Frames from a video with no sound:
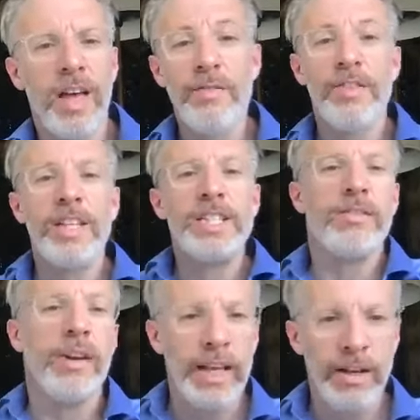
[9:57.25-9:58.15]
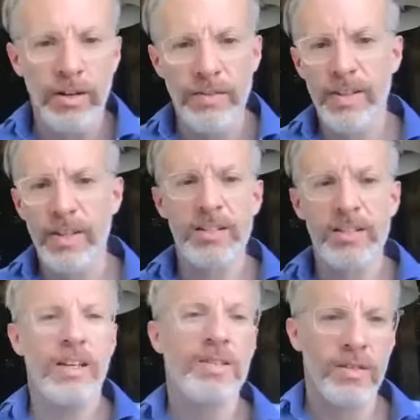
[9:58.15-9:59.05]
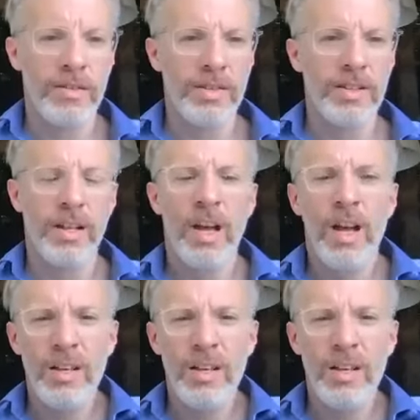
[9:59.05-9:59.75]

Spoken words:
everything's green or everything's this or everything that,